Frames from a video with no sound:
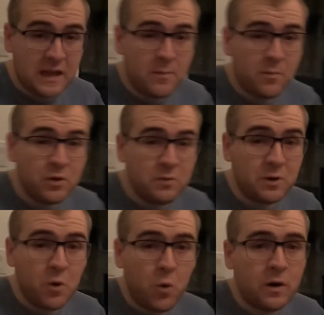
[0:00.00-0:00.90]
time I'm really
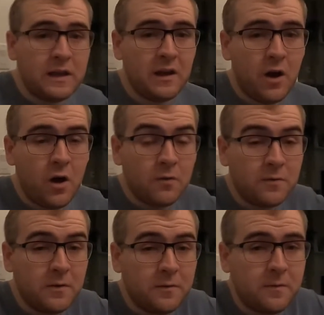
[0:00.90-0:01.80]
recording off
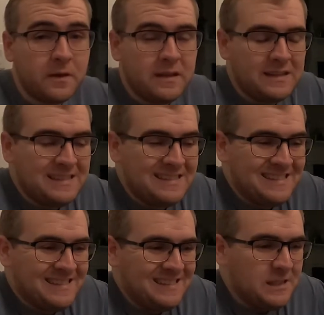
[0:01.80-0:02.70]
of
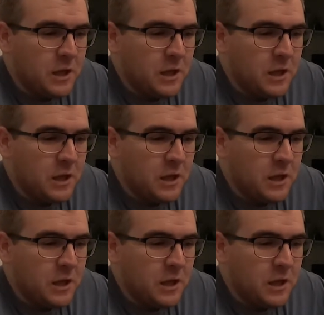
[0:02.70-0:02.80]
the